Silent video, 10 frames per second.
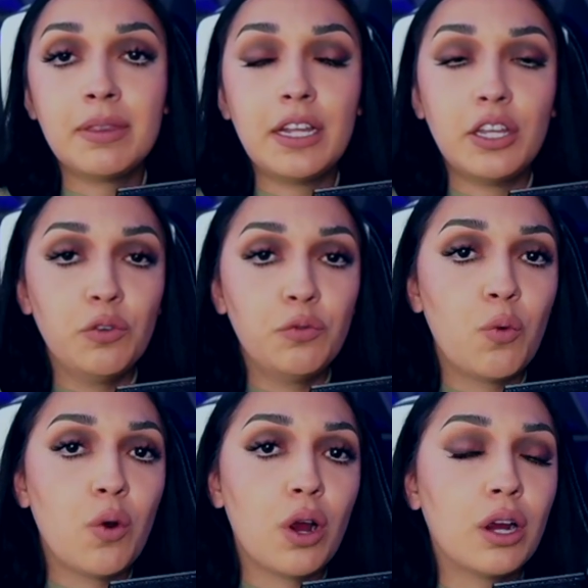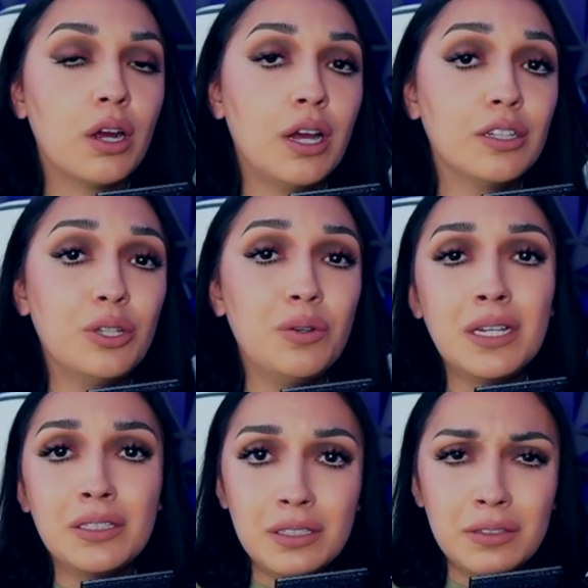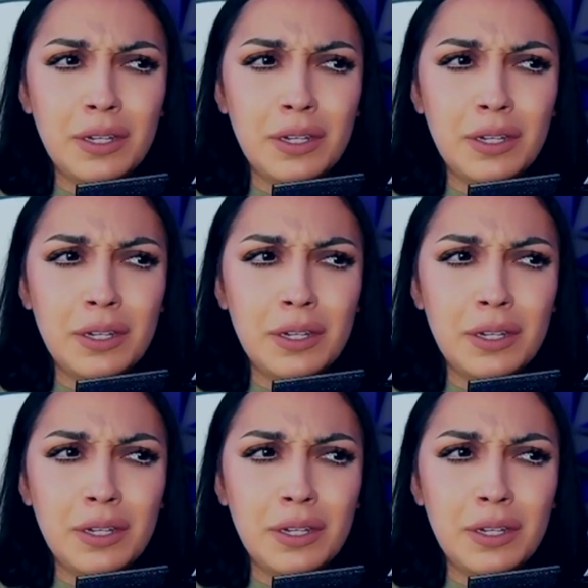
Thank you for tuning into this